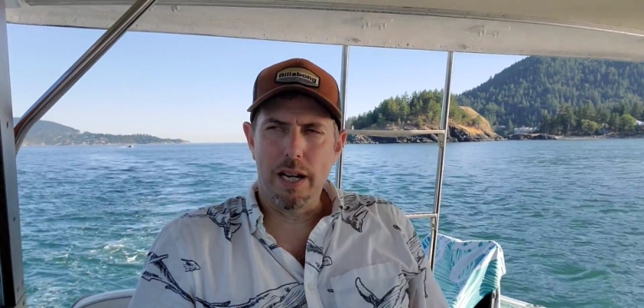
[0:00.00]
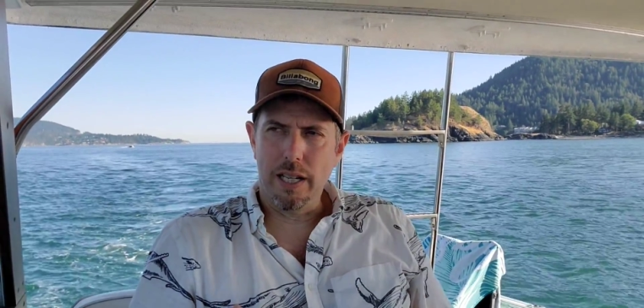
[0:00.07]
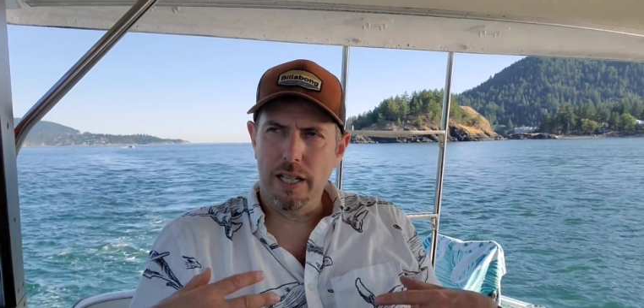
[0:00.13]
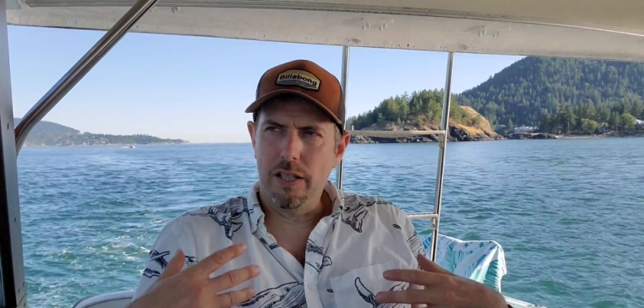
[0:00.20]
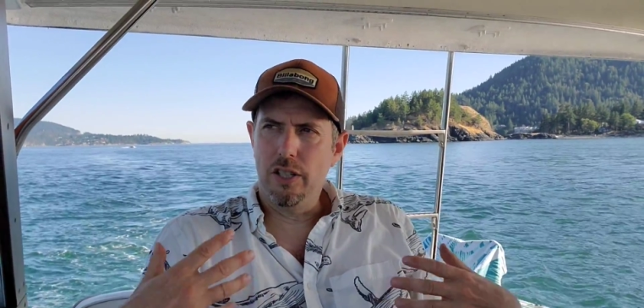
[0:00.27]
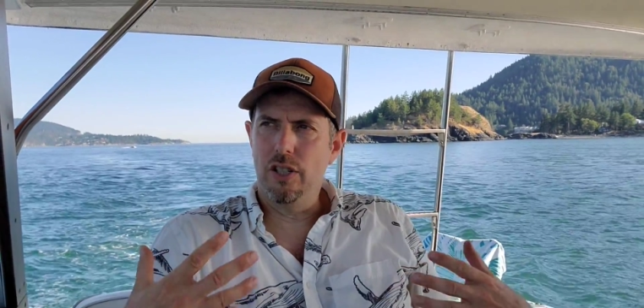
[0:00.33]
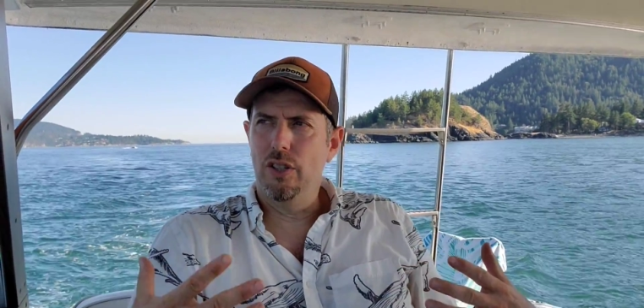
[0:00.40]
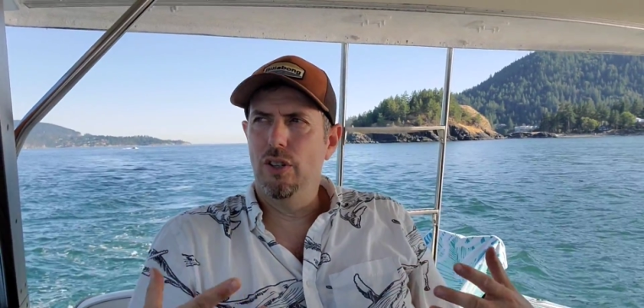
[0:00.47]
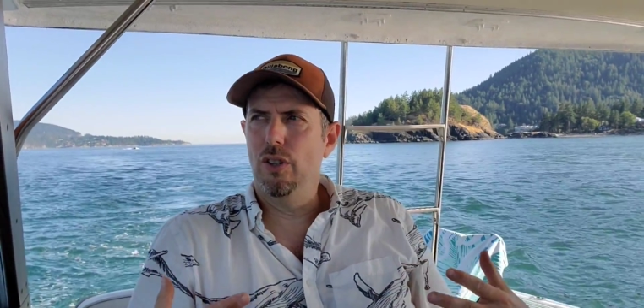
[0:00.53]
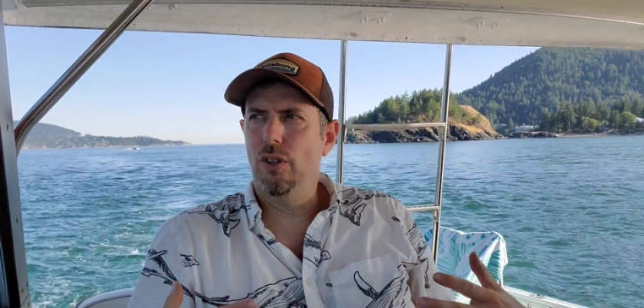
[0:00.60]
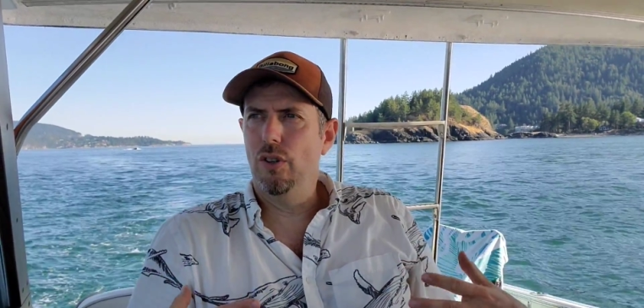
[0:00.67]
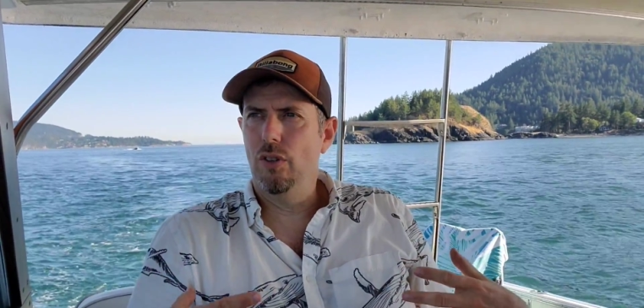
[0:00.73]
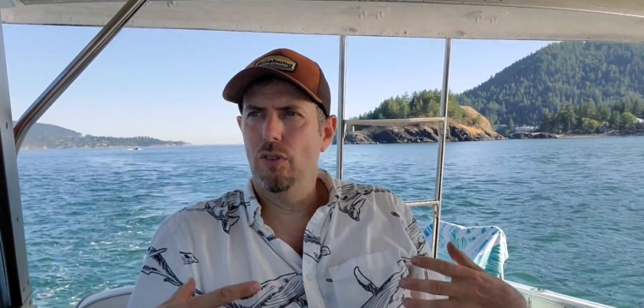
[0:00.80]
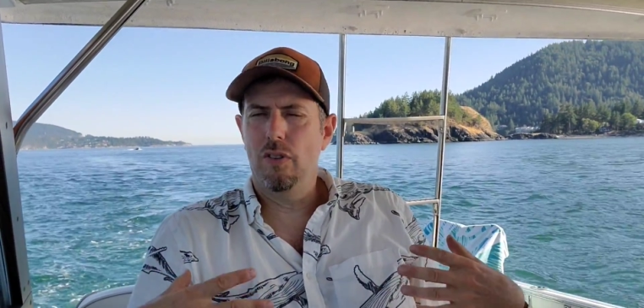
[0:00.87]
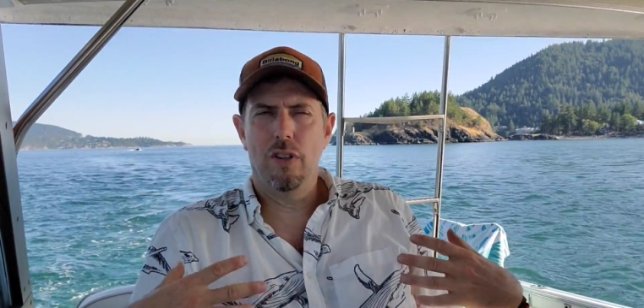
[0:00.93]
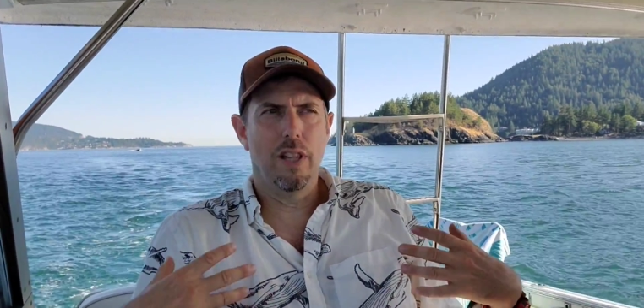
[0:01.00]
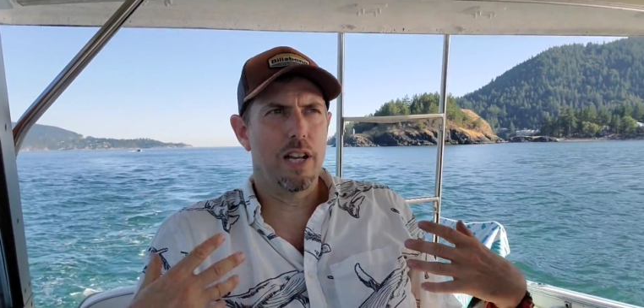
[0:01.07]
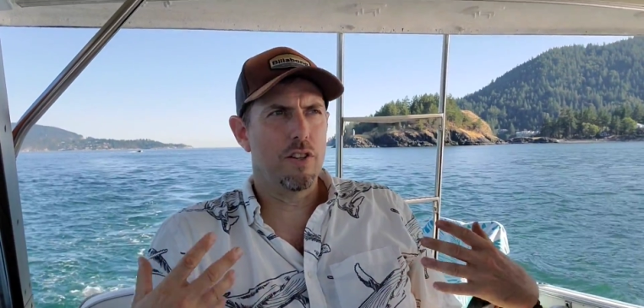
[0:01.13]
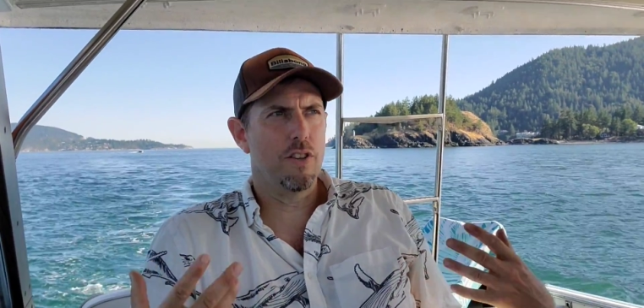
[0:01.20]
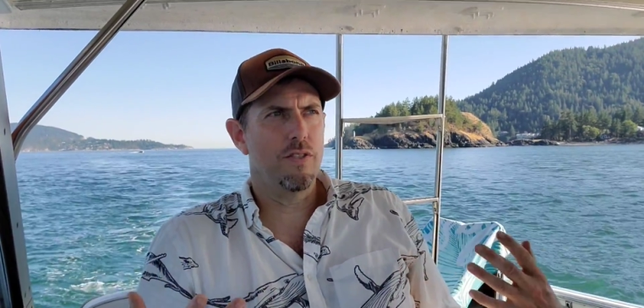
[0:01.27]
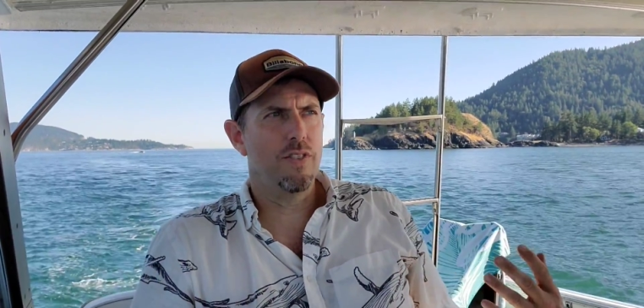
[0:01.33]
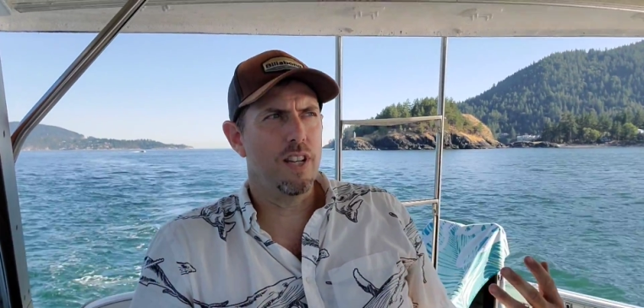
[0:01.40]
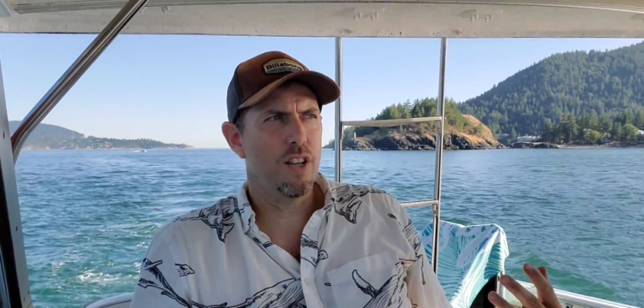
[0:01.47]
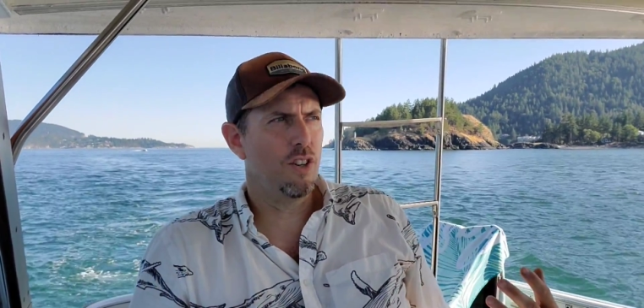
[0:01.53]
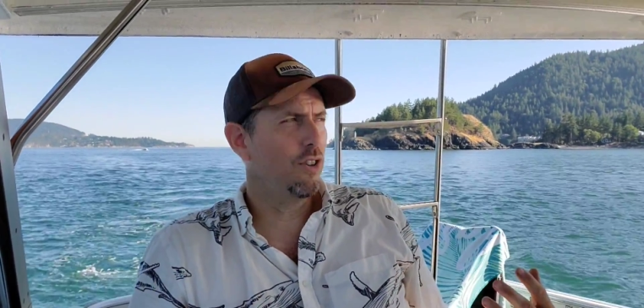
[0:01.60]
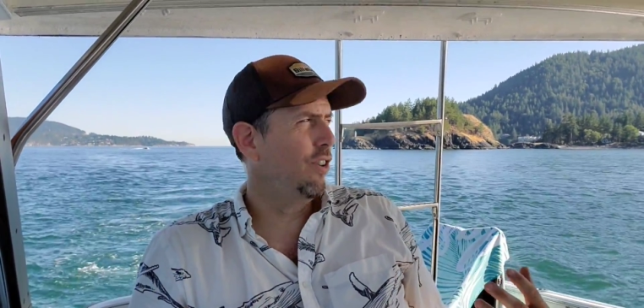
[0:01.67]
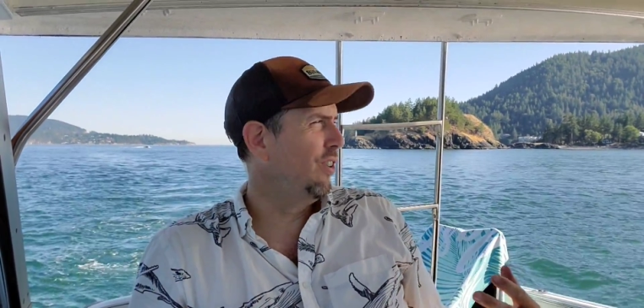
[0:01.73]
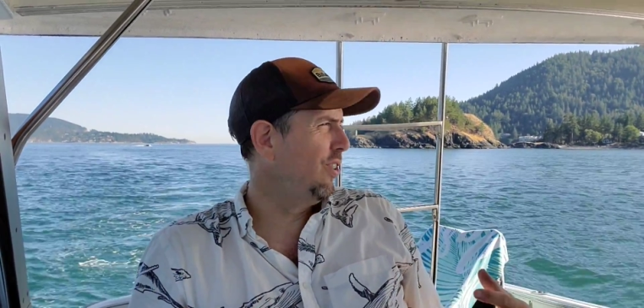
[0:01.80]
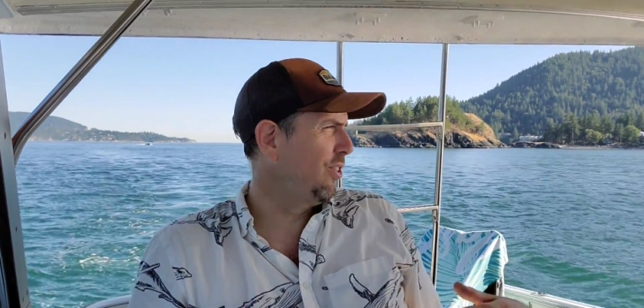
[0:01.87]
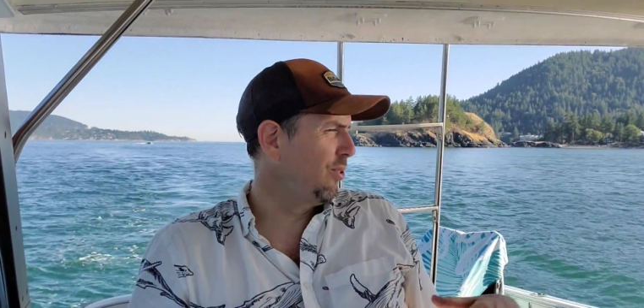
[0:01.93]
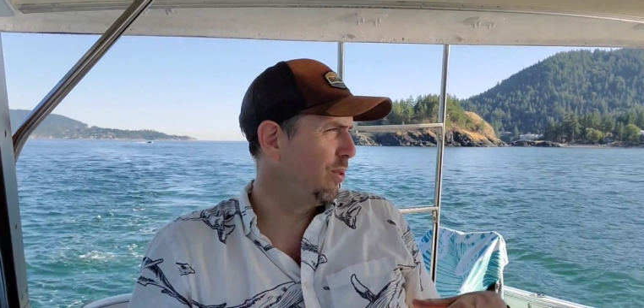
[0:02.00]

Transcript: into electric vehicles,